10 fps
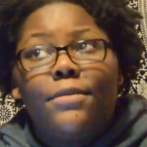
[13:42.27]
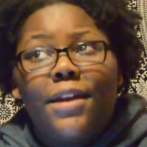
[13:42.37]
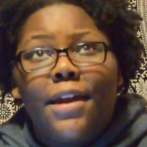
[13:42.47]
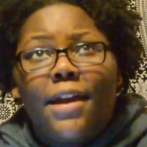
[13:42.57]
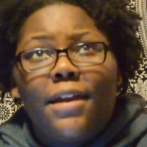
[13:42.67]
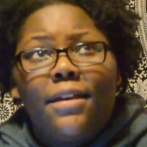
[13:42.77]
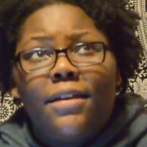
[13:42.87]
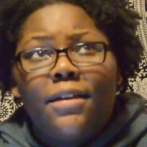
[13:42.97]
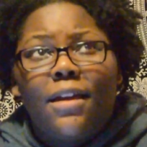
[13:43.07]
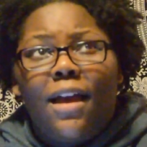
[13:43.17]
Did I?
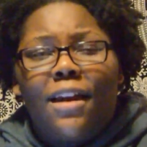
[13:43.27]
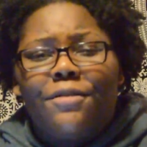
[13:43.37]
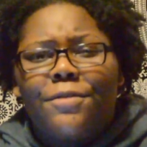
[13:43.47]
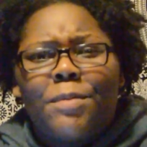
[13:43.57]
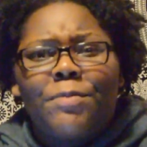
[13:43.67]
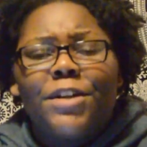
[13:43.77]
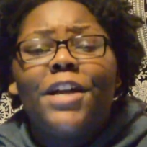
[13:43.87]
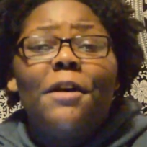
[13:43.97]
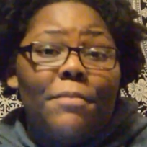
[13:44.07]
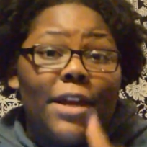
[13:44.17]
I don't remember.
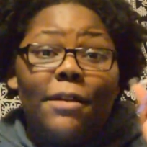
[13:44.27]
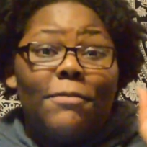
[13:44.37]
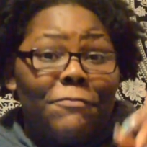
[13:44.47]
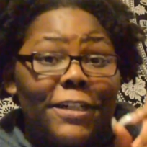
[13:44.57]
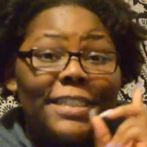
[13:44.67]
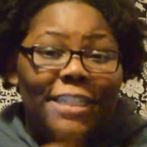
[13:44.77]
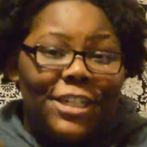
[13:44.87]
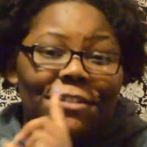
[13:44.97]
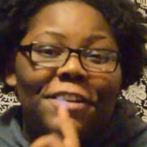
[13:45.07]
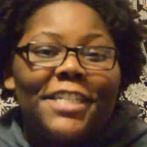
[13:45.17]
But I am a first
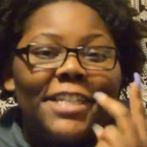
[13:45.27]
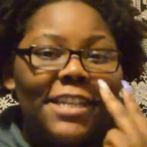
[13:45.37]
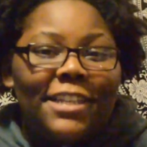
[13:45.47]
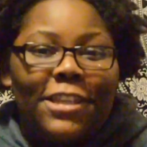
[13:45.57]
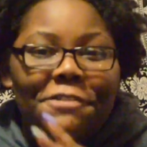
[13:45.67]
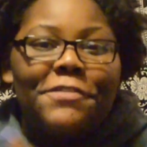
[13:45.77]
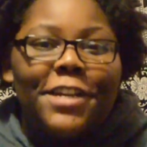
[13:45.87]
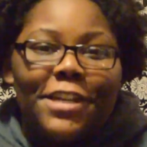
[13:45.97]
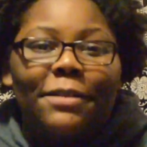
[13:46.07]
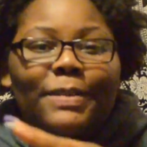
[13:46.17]
generation low
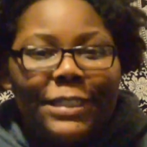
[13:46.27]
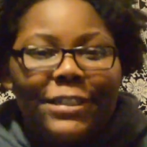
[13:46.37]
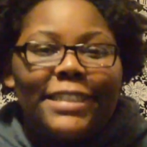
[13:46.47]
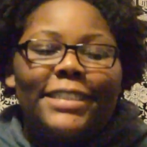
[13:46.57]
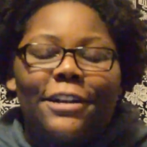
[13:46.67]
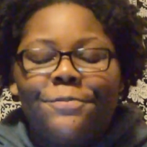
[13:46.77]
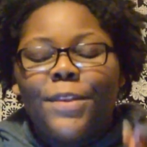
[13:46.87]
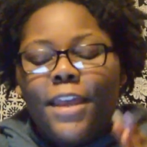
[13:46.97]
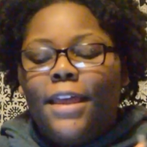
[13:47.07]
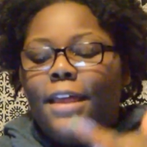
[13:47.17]
income student, so
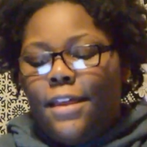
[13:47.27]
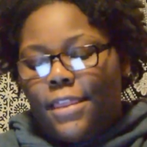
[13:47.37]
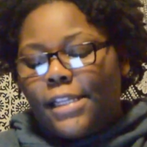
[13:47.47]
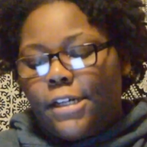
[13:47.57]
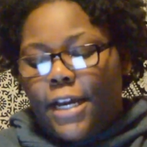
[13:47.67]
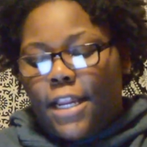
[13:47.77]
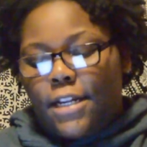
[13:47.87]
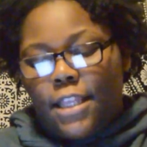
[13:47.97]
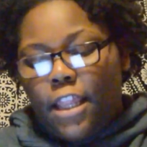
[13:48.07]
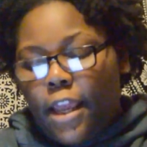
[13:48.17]
that's how I got
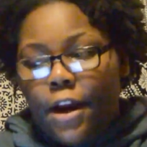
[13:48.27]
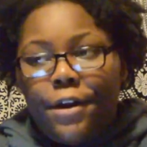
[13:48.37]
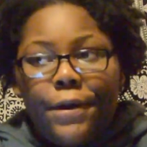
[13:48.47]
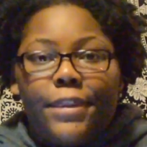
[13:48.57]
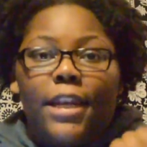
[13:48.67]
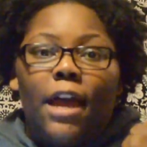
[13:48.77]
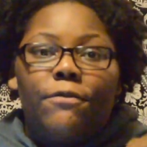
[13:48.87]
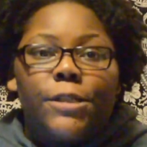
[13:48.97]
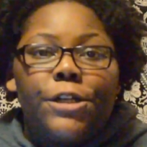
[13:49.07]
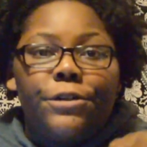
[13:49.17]
into there. And then you
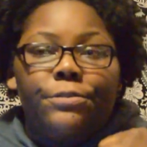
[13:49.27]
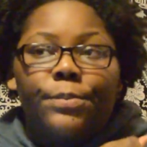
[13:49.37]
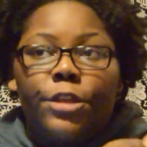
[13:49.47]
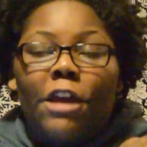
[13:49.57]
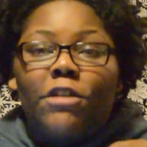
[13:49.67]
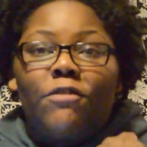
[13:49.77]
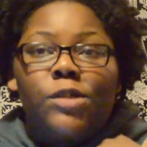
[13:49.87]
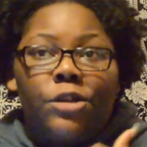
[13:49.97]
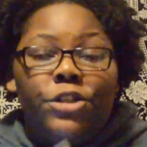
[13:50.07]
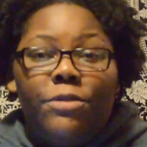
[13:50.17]
have to have
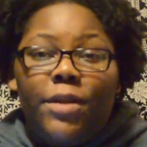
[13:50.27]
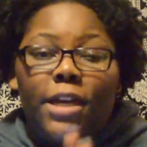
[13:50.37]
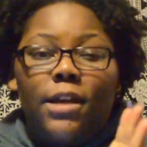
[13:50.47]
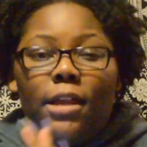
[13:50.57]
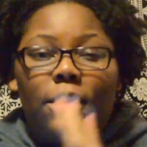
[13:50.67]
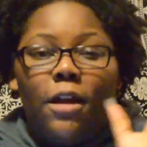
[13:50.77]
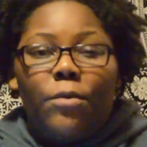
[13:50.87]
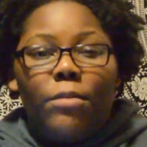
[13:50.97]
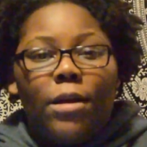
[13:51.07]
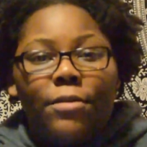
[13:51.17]
a certain GPA to get in the
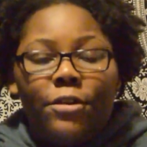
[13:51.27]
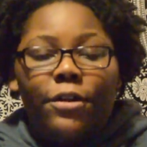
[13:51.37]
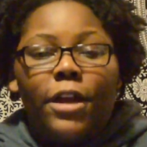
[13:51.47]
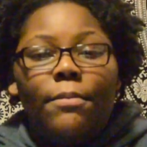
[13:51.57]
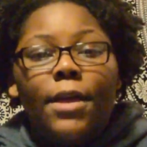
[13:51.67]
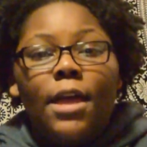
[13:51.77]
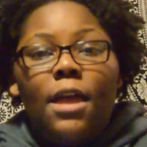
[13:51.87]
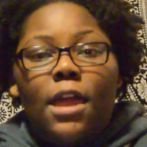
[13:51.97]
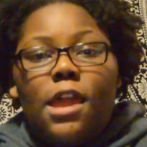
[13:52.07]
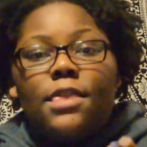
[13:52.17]
Upward Bound program,
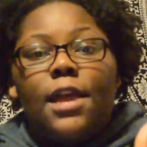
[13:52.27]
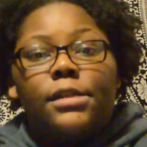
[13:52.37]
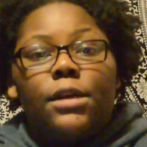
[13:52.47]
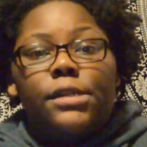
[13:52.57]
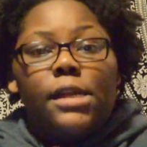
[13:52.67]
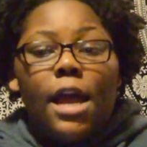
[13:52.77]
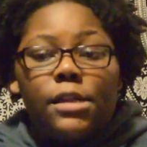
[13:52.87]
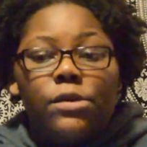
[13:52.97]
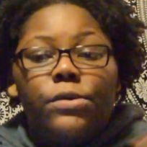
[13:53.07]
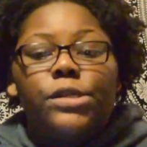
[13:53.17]
and that starts in
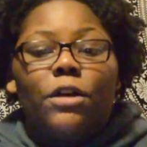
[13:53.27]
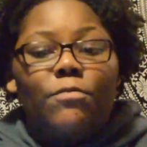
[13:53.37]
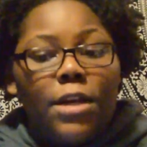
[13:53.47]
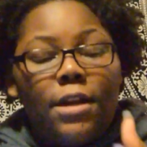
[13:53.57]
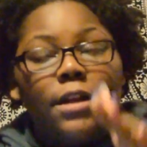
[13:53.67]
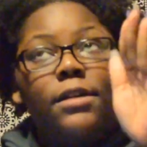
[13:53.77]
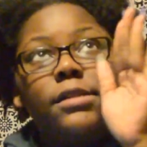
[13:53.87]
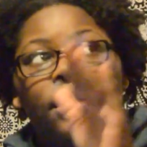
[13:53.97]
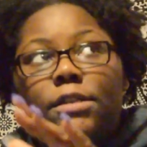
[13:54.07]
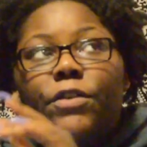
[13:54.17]
high school, and so I've been in
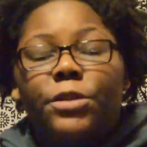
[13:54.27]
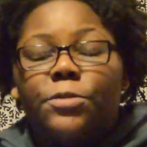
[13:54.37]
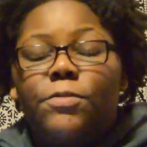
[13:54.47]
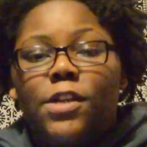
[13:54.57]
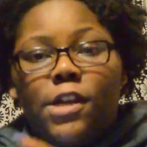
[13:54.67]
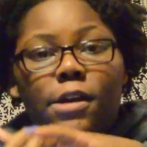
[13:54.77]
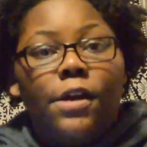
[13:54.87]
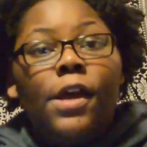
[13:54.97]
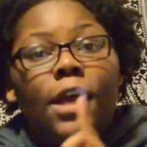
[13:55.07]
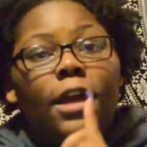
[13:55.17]
it since freshman
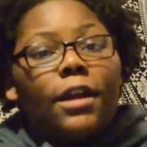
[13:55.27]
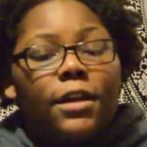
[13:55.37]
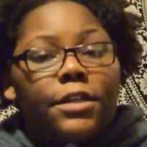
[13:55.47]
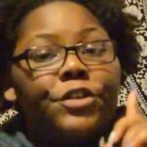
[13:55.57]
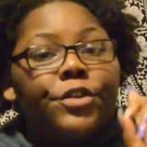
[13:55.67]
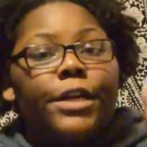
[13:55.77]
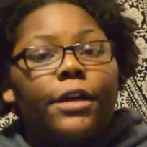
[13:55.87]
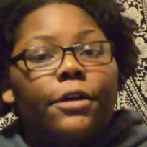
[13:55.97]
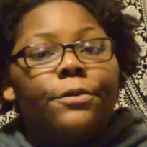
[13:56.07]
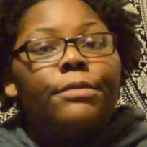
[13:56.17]
year, and I did
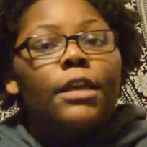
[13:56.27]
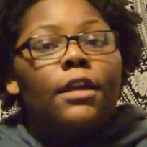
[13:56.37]
TRIO